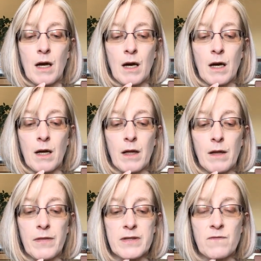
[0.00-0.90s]

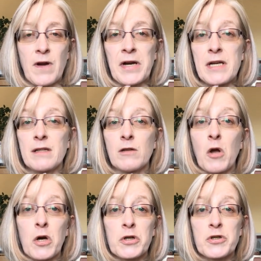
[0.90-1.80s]
this very
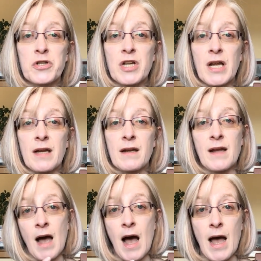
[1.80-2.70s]
large
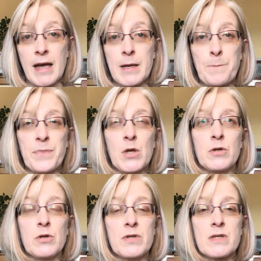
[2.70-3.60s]
guy who
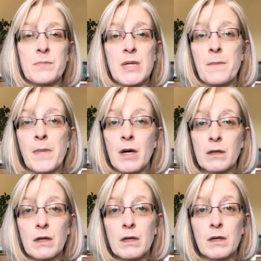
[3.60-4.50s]
used to be a monk,